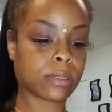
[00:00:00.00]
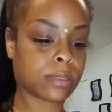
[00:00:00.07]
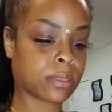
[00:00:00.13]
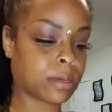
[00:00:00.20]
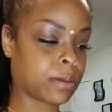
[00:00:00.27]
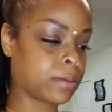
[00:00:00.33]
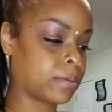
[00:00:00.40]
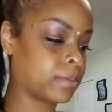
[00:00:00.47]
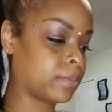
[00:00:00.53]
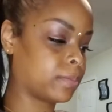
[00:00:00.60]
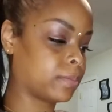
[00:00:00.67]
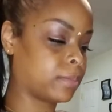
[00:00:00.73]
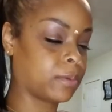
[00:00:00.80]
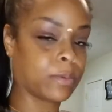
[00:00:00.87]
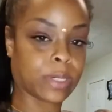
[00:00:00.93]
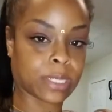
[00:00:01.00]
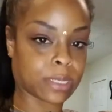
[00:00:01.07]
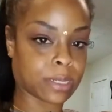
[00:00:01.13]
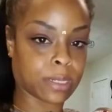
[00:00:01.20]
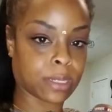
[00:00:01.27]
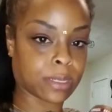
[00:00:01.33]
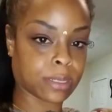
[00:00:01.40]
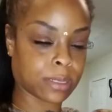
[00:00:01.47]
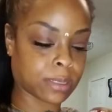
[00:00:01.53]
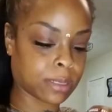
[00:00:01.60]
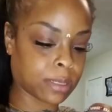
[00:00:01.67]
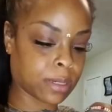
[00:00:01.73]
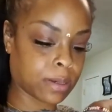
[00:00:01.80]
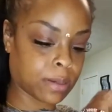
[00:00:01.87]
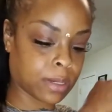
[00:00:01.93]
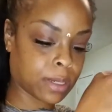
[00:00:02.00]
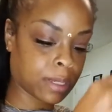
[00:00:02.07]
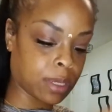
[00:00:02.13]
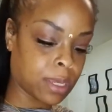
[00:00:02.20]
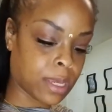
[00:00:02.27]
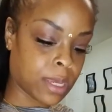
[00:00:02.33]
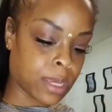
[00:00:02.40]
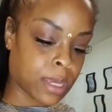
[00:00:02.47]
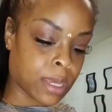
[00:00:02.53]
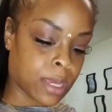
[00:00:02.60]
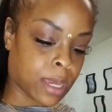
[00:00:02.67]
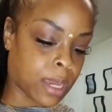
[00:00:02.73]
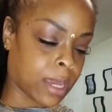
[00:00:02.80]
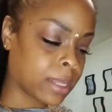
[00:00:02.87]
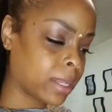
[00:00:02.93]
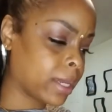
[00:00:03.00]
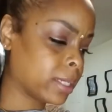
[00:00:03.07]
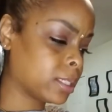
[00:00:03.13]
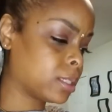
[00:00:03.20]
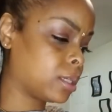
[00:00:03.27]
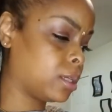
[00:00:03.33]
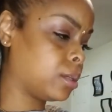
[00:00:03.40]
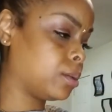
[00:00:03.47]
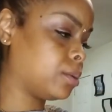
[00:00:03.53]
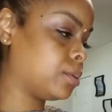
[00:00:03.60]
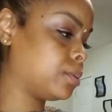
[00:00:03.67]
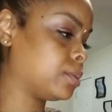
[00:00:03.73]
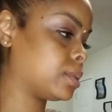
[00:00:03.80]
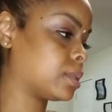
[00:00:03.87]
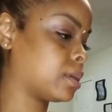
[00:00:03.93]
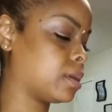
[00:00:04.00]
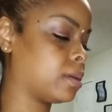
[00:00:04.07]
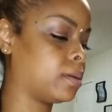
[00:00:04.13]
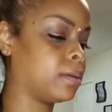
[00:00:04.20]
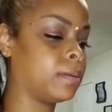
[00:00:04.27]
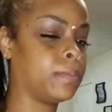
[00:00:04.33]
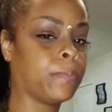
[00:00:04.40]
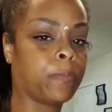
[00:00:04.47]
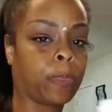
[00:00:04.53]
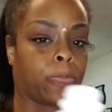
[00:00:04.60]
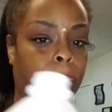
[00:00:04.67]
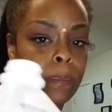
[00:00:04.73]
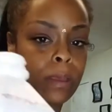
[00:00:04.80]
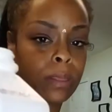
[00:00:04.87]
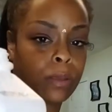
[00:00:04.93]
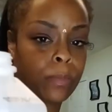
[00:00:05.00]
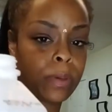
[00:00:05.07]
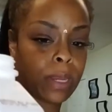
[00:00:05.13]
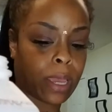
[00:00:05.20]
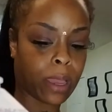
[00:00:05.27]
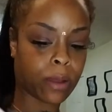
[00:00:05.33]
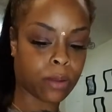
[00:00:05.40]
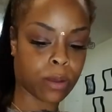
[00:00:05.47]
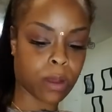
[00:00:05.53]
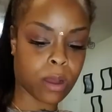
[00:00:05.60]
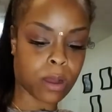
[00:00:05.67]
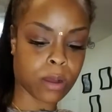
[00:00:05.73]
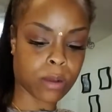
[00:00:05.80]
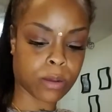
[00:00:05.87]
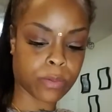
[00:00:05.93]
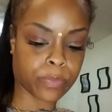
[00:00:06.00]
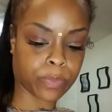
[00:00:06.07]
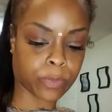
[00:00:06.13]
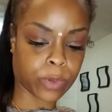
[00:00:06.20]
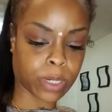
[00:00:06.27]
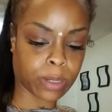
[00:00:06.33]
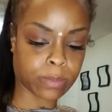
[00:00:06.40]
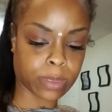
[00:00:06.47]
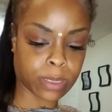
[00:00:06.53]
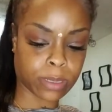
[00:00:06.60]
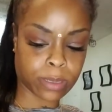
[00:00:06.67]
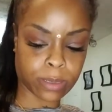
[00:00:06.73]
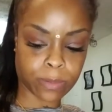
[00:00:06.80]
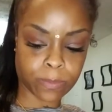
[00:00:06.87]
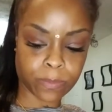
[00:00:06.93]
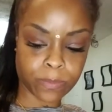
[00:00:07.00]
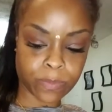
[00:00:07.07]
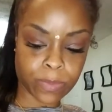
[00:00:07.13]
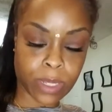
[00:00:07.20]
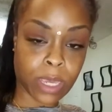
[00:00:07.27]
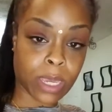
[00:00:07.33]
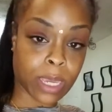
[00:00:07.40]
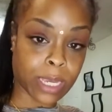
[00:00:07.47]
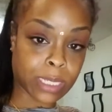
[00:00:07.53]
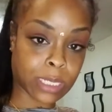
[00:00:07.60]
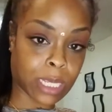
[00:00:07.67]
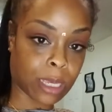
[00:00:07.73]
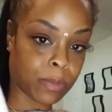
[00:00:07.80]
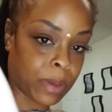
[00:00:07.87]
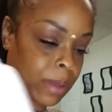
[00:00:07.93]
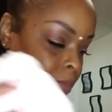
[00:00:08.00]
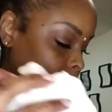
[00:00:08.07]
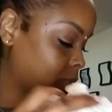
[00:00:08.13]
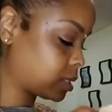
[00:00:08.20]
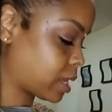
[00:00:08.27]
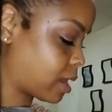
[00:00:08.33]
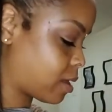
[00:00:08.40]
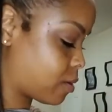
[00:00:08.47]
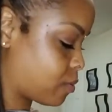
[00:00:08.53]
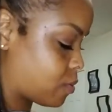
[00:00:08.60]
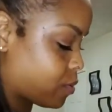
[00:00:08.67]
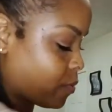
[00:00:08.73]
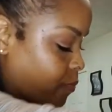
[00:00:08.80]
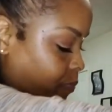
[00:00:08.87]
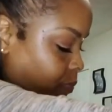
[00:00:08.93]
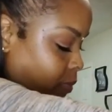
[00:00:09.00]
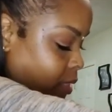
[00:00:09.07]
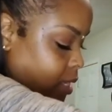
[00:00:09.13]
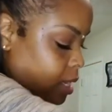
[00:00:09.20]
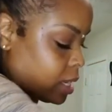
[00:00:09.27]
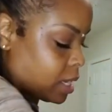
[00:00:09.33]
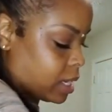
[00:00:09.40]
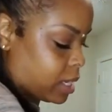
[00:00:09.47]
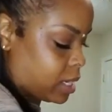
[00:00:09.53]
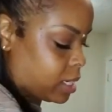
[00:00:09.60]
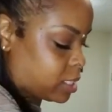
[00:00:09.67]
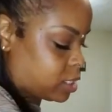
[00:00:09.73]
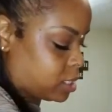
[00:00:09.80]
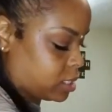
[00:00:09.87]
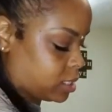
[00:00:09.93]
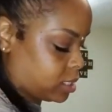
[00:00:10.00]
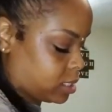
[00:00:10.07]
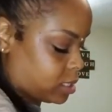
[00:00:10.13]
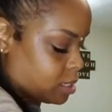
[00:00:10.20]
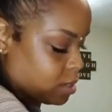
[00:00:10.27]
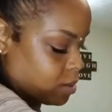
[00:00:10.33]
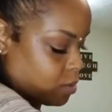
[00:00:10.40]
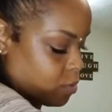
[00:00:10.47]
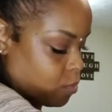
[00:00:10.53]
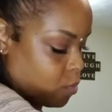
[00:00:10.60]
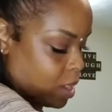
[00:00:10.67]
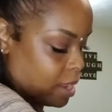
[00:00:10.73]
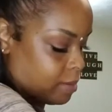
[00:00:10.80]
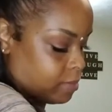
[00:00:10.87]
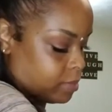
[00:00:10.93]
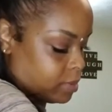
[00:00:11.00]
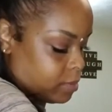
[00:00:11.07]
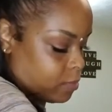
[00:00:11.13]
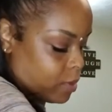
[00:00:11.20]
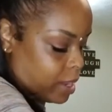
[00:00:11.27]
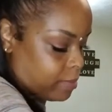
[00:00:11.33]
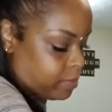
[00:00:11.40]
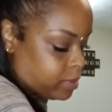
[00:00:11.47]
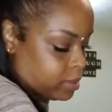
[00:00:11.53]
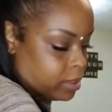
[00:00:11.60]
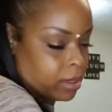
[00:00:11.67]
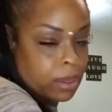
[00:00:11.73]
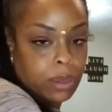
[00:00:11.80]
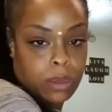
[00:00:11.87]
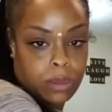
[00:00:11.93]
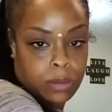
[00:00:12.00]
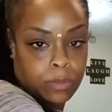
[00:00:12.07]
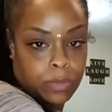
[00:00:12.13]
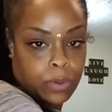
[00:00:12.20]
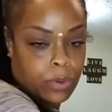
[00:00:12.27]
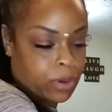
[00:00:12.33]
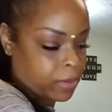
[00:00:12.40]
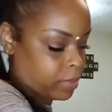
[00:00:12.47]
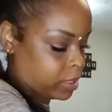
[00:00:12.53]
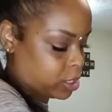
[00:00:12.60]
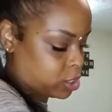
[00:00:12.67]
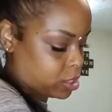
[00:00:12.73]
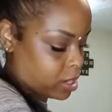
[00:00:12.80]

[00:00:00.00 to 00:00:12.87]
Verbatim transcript: so it wasn't necessary. I like to use um, a little bit of alcohol when I'm done. I take paper towel and I just wipe wipe the um, pouring pitcher